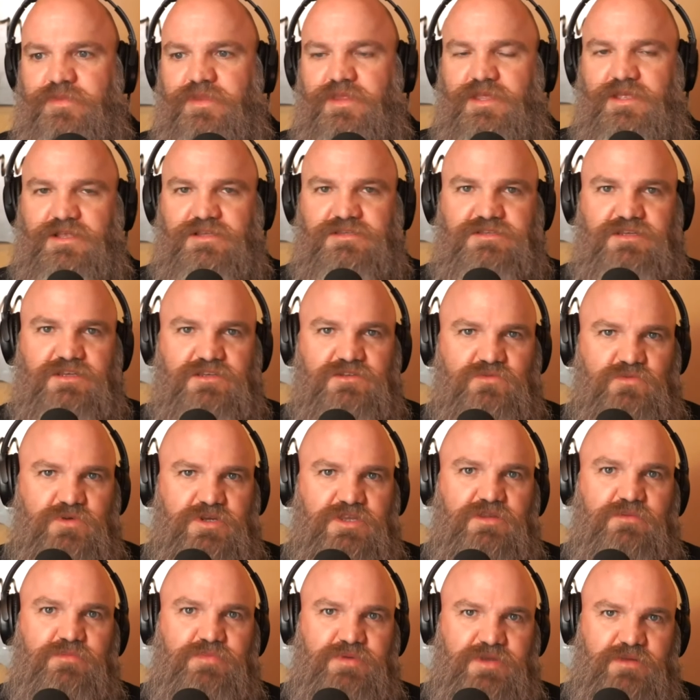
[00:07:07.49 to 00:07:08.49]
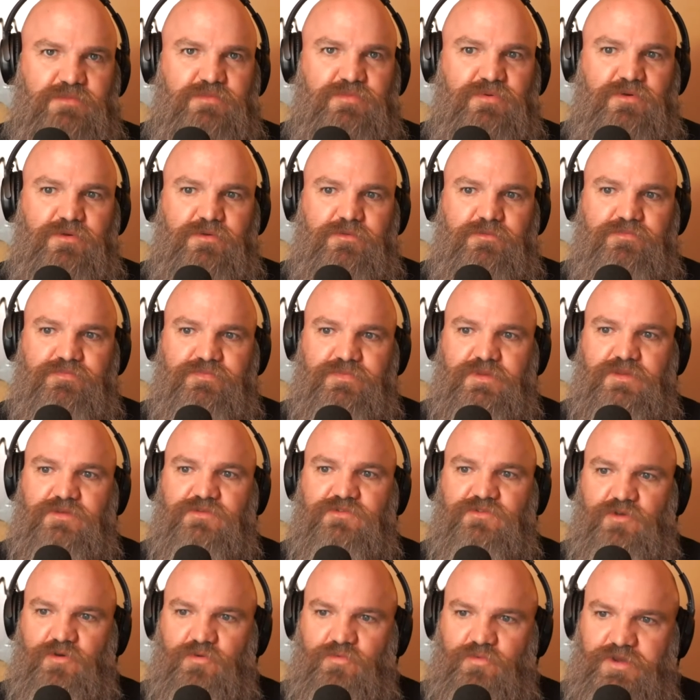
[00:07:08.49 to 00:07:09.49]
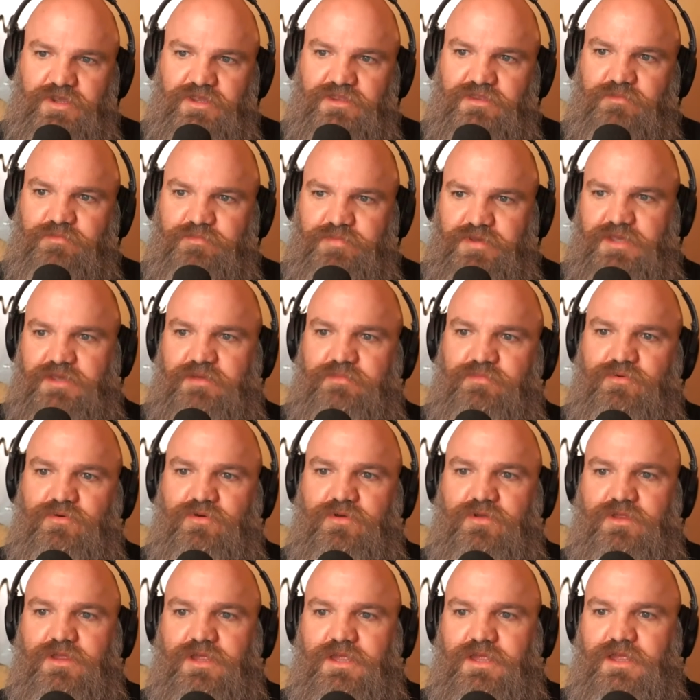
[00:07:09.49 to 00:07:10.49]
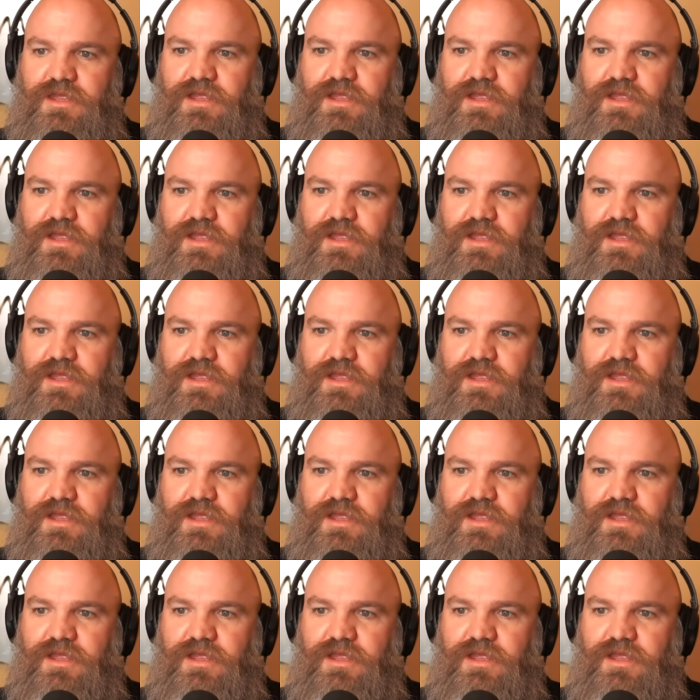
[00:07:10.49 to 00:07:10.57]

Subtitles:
It says we the people. So we the people